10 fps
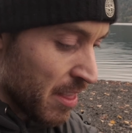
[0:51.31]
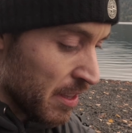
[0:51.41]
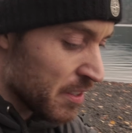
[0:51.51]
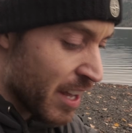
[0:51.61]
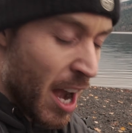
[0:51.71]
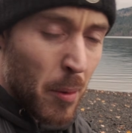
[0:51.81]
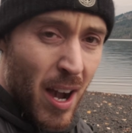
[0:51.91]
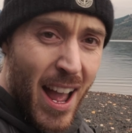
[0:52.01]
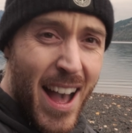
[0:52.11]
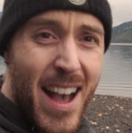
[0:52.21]
this
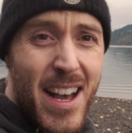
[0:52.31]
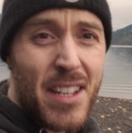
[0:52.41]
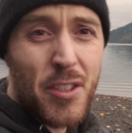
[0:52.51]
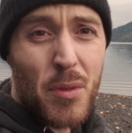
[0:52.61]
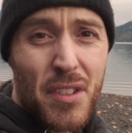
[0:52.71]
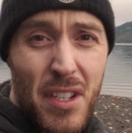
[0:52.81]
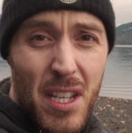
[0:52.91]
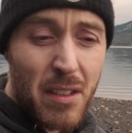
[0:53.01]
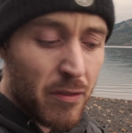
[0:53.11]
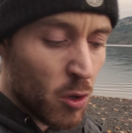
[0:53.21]
camera has
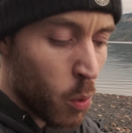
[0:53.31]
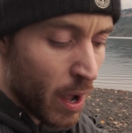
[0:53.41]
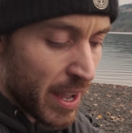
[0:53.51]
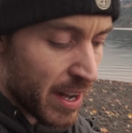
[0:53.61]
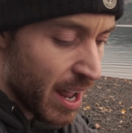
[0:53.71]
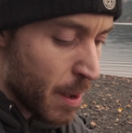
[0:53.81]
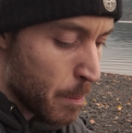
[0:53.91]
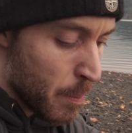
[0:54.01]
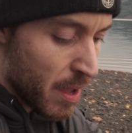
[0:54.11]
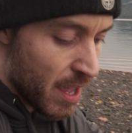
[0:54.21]
received quite a
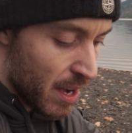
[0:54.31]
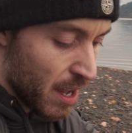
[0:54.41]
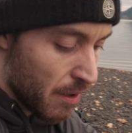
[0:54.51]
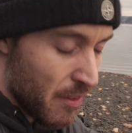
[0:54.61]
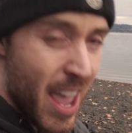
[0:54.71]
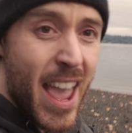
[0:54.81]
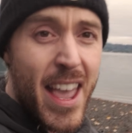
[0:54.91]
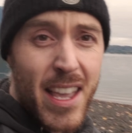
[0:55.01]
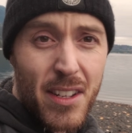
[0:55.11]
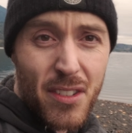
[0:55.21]
bit of
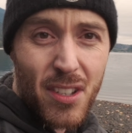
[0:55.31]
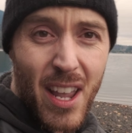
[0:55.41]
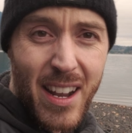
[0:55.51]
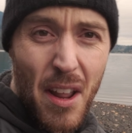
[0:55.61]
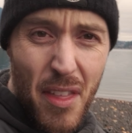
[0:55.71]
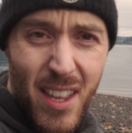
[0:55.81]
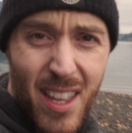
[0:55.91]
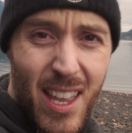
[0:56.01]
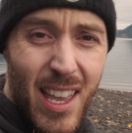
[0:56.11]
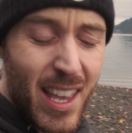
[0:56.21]
hate, and I
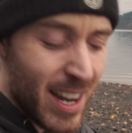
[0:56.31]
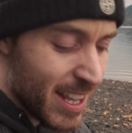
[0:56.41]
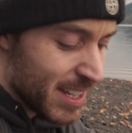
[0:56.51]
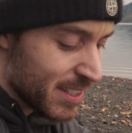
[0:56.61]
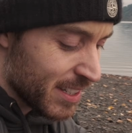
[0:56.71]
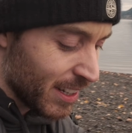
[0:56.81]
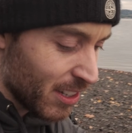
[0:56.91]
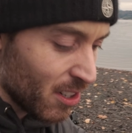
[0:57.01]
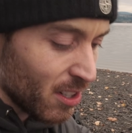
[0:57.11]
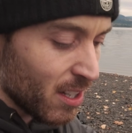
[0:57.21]
think it is a
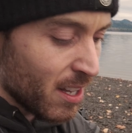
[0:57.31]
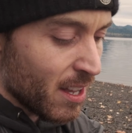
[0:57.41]
little